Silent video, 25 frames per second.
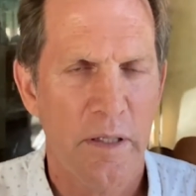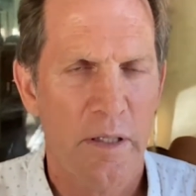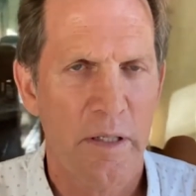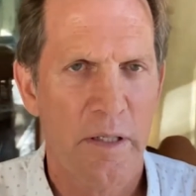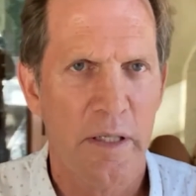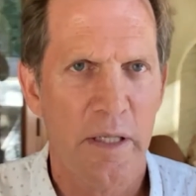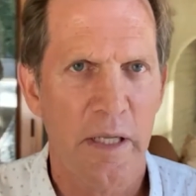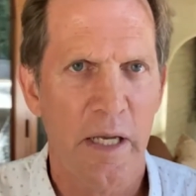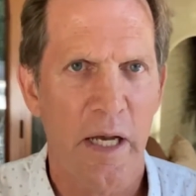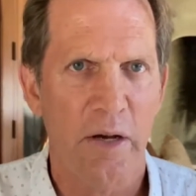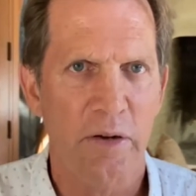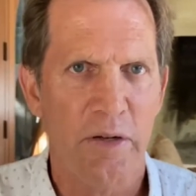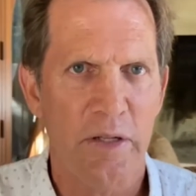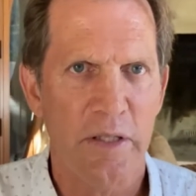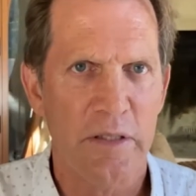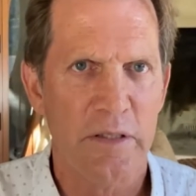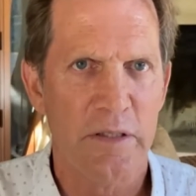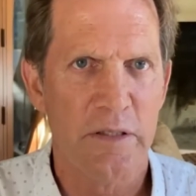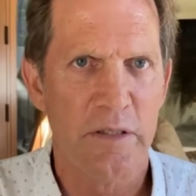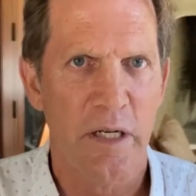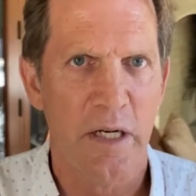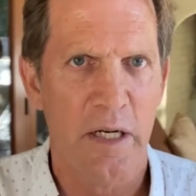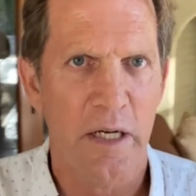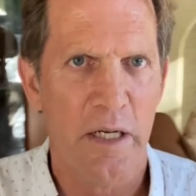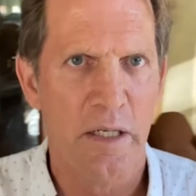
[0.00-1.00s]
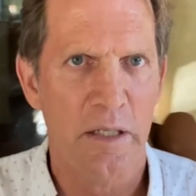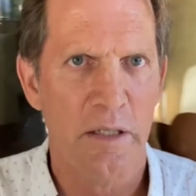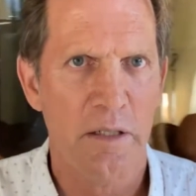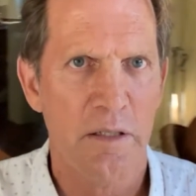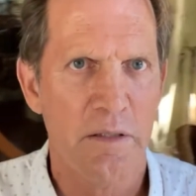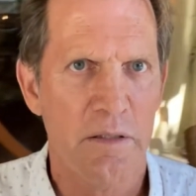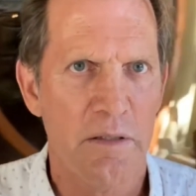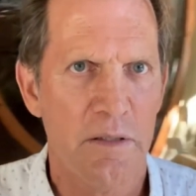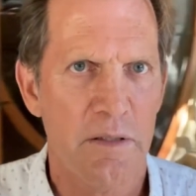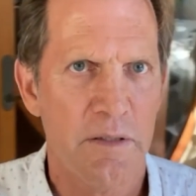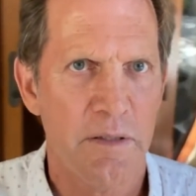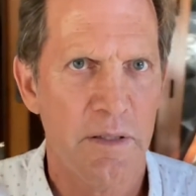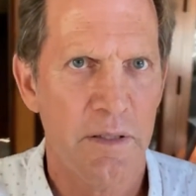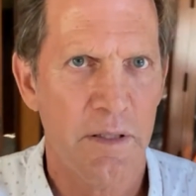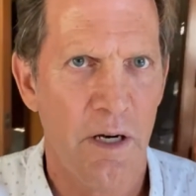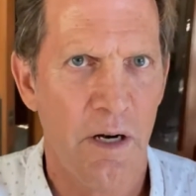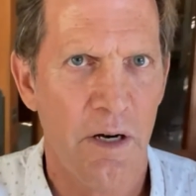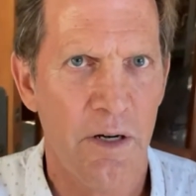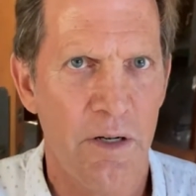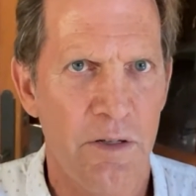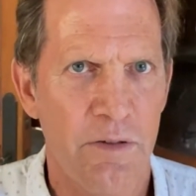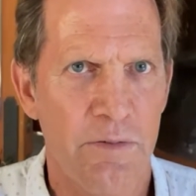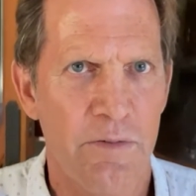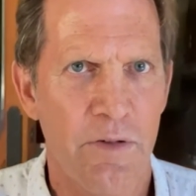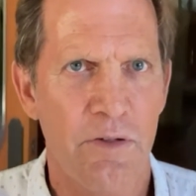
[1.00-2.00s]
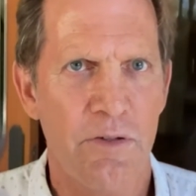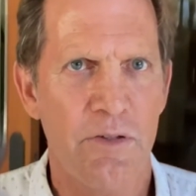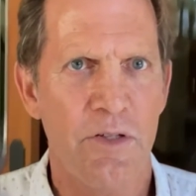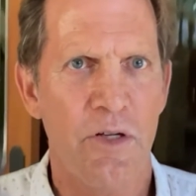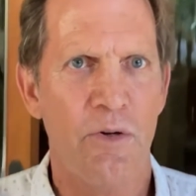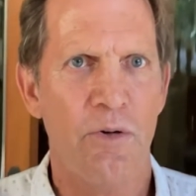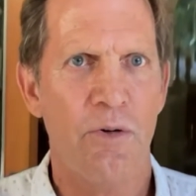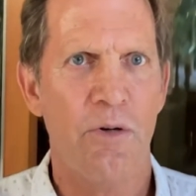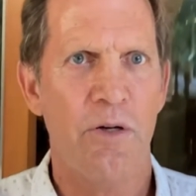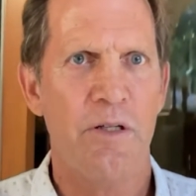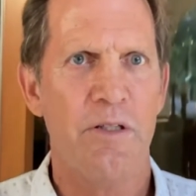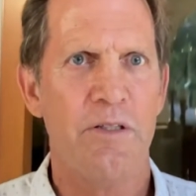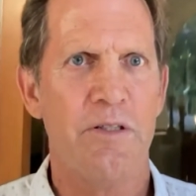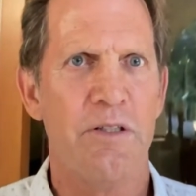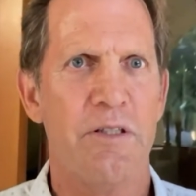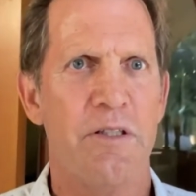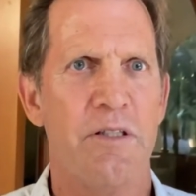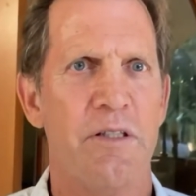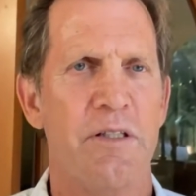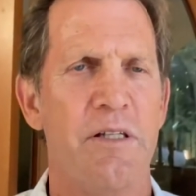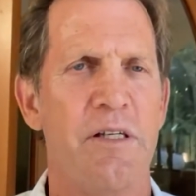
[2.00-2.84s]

Gaudi style Art Nouveau doors.